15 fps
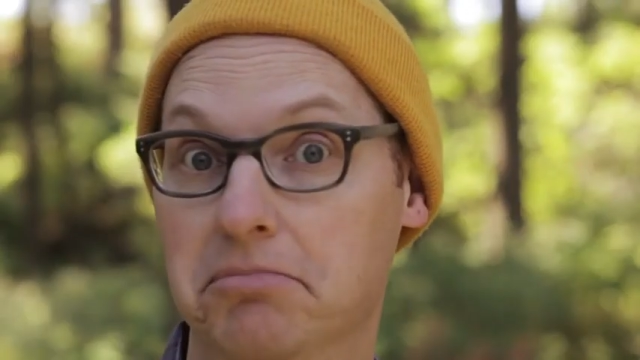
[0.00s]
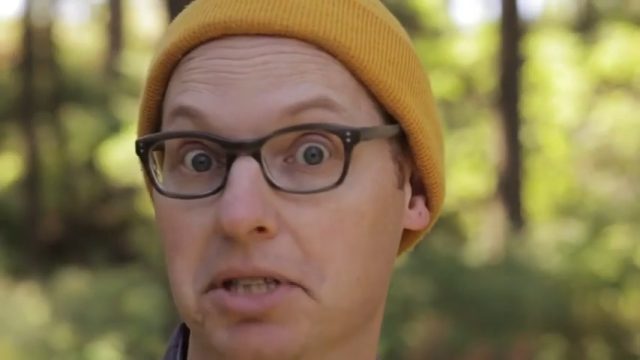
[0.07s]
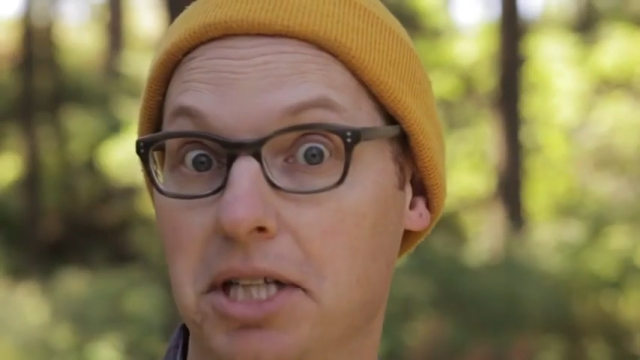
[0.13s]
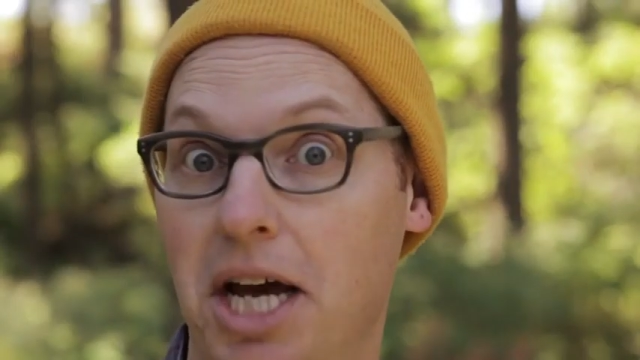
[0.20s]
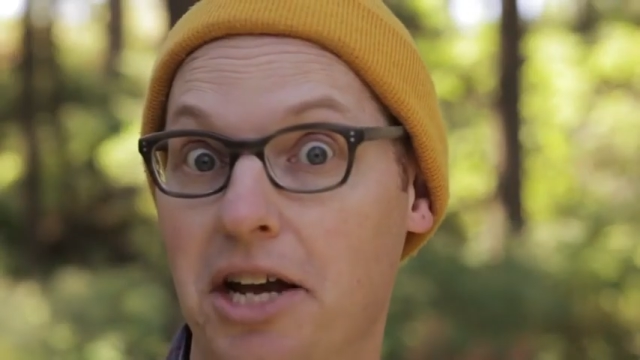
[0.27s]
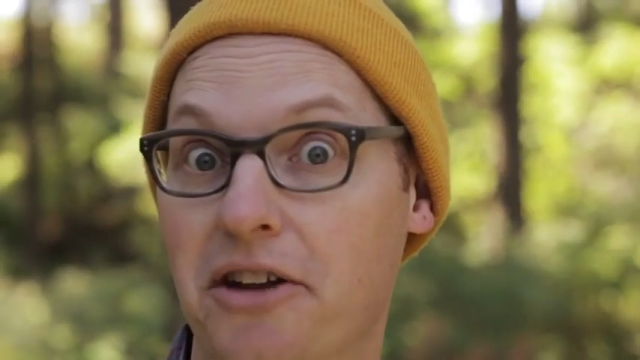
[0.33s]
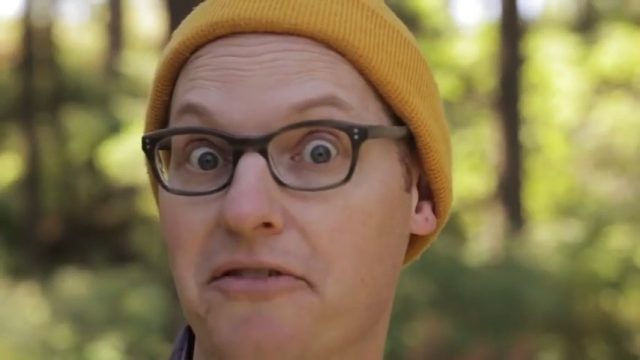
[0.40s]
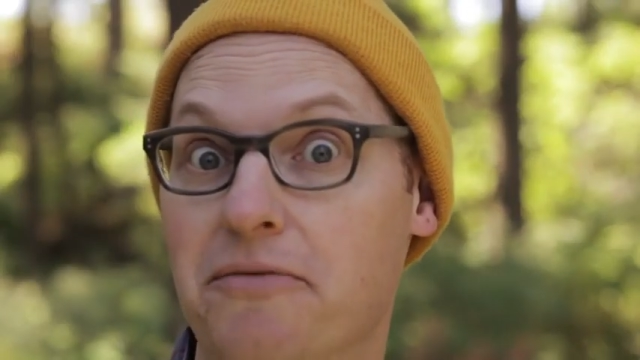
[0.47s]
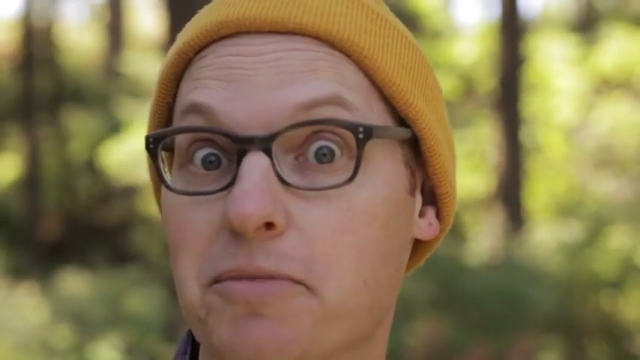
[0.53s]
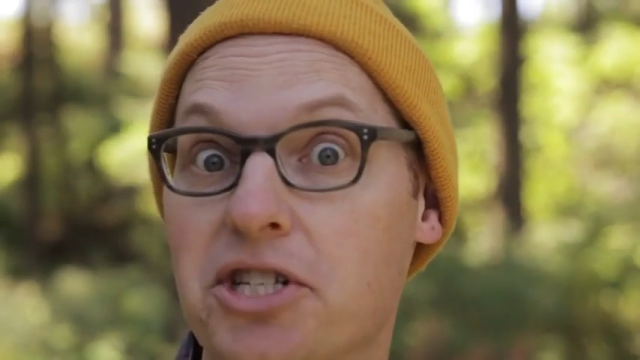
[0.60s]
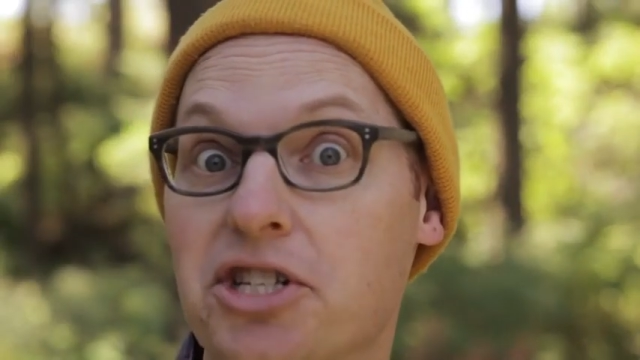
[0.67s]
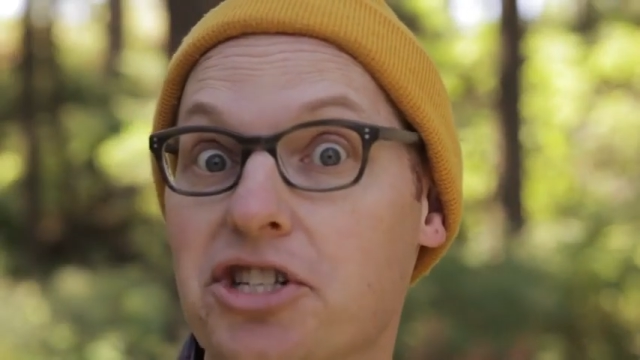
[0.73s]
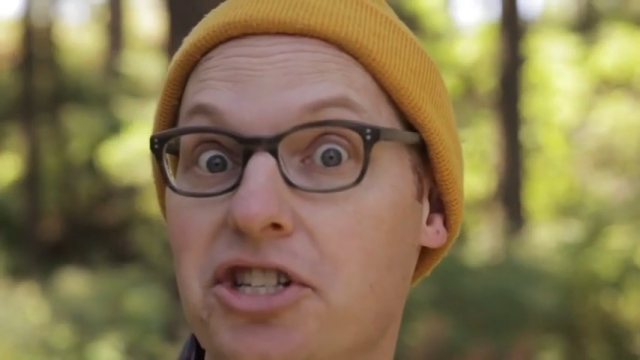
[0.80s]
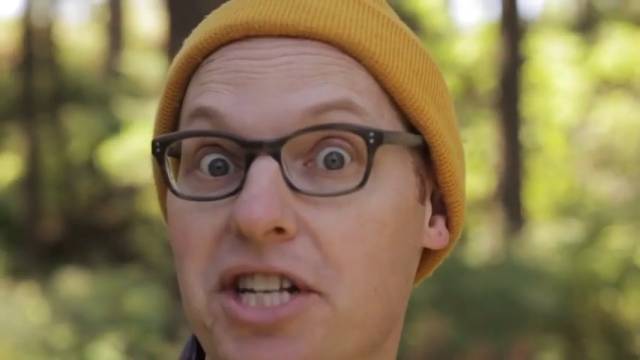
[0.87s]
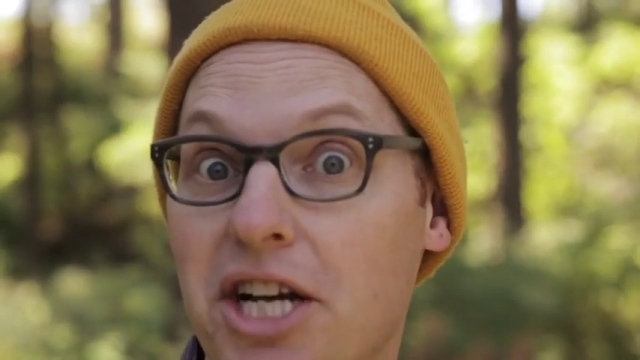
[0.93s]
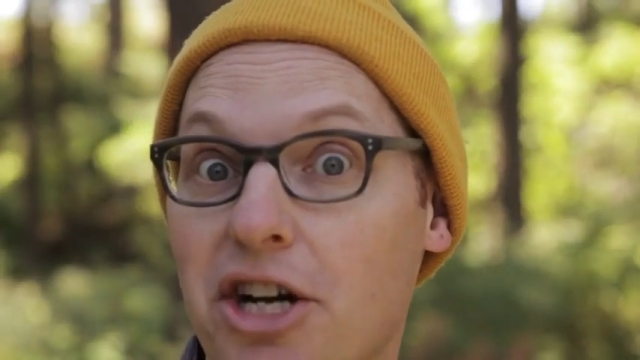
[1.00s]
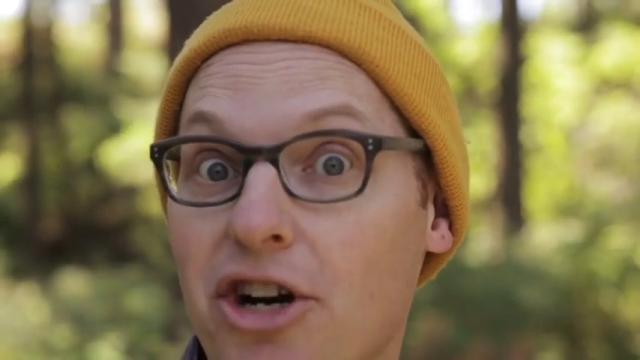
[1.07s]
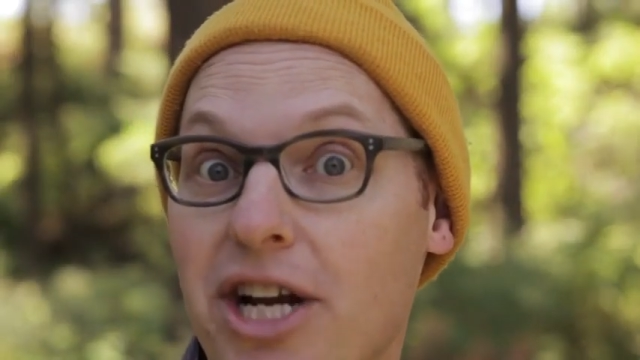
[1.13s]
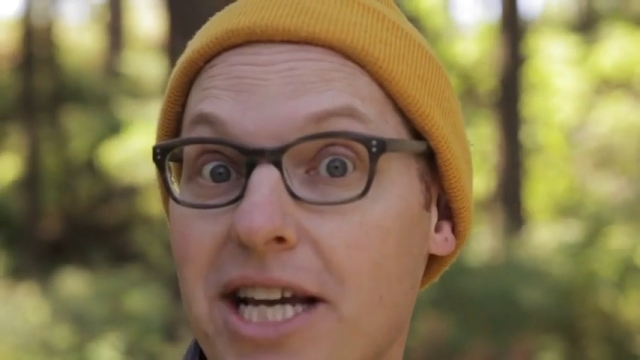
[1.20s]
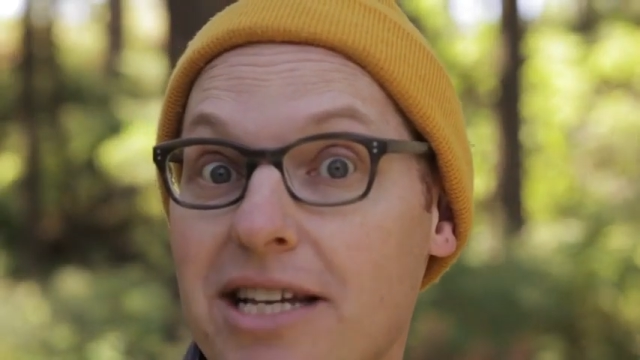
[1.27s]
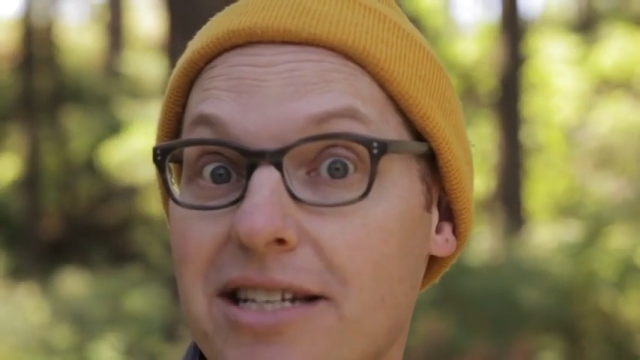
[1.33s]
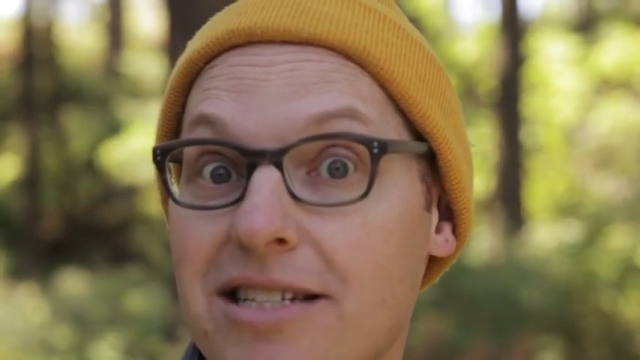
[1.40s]
Kind of
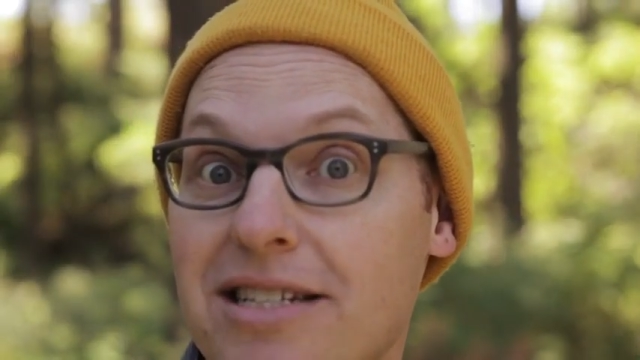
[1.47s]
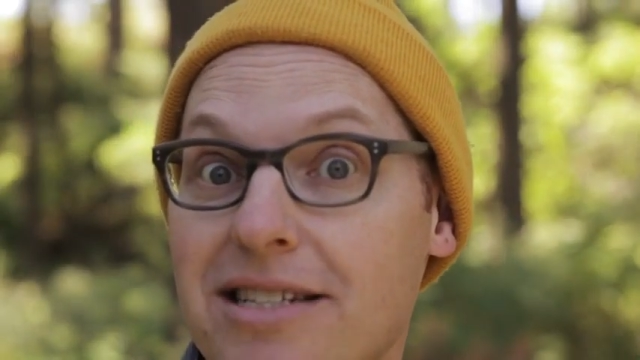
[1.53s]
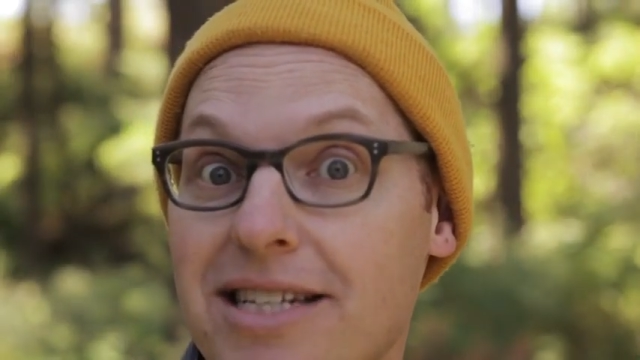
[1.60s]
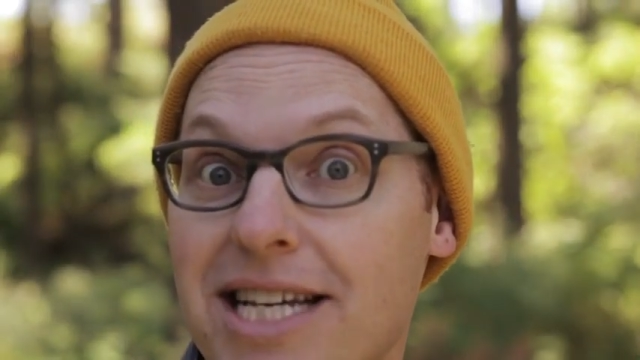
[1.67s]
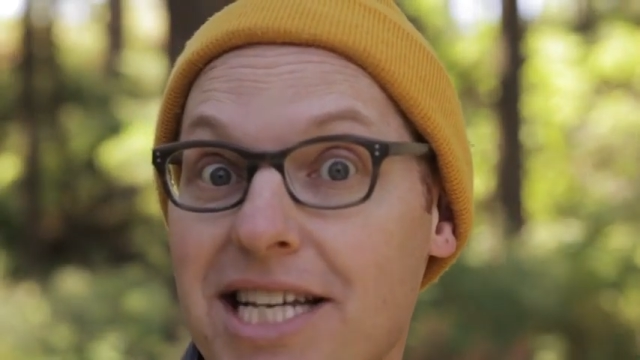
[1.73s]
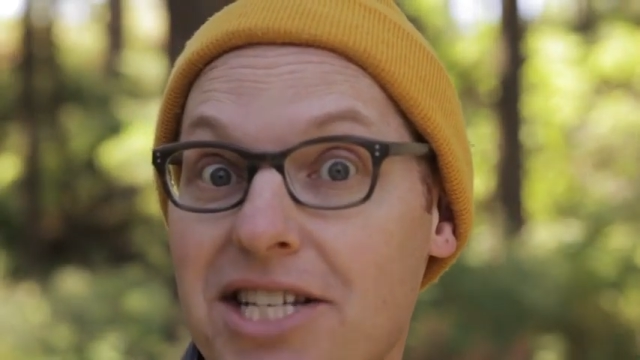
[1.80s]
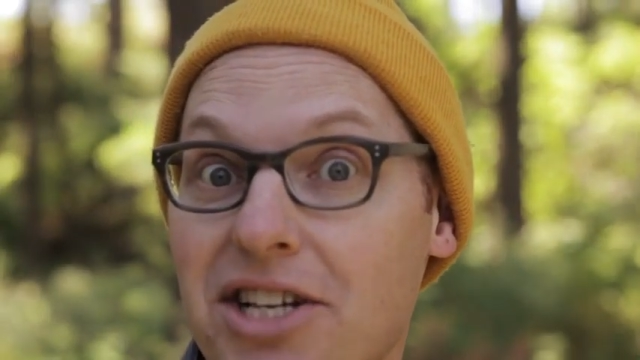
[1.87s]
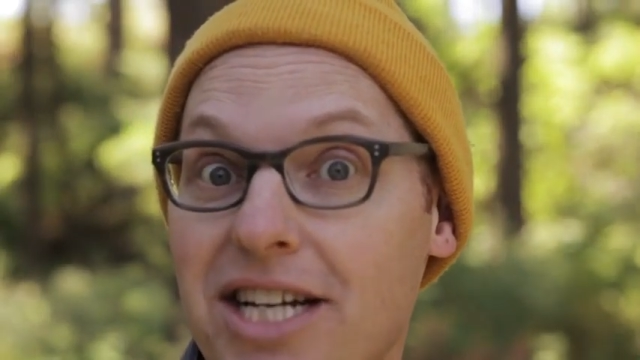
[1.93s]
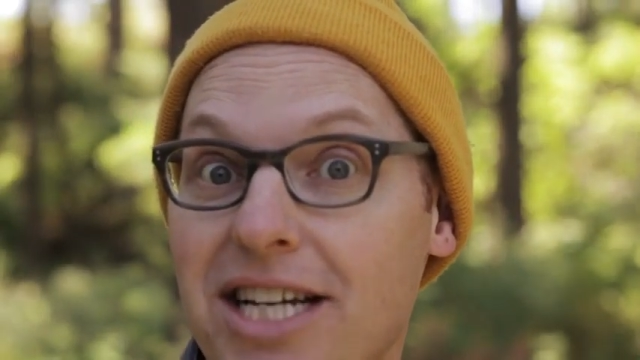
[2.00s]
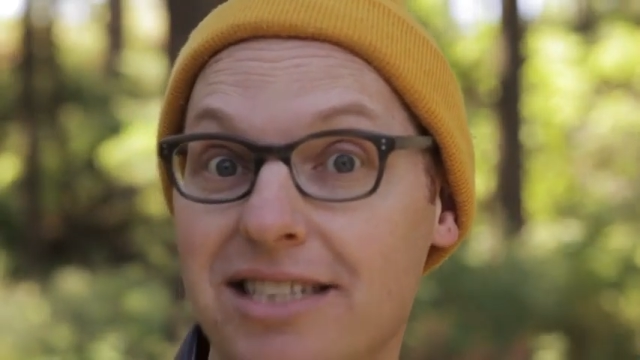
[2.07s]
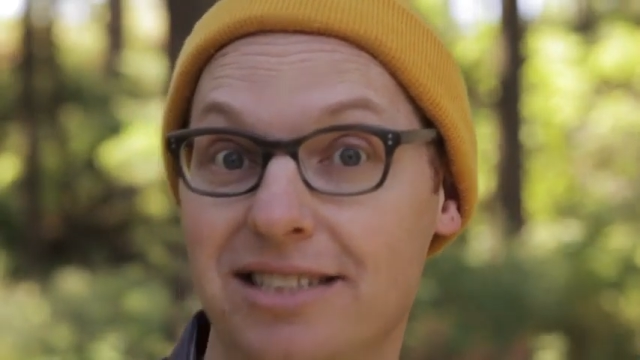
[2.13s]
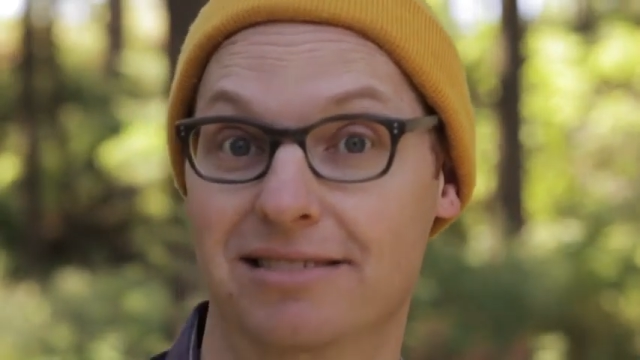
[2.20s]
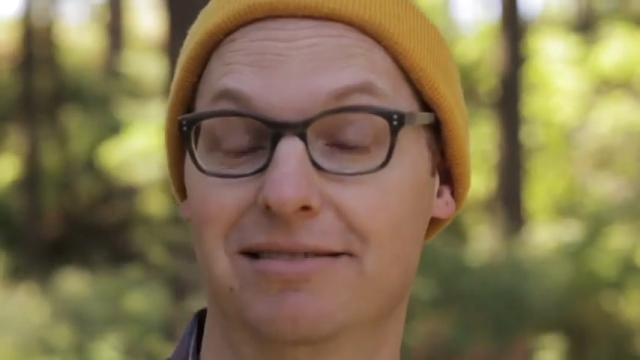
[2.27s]
mysterious, isn't it?